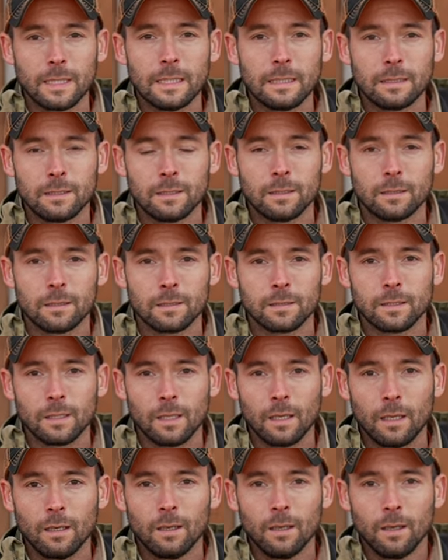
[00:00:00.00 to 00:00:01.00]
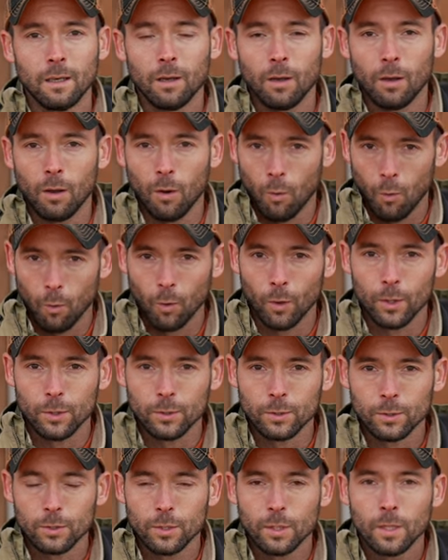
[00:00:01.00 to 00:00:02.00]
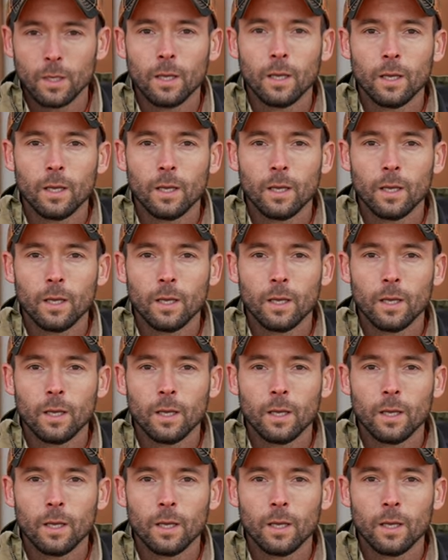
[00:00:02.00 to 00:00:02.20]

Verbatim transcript: easy to see, orange.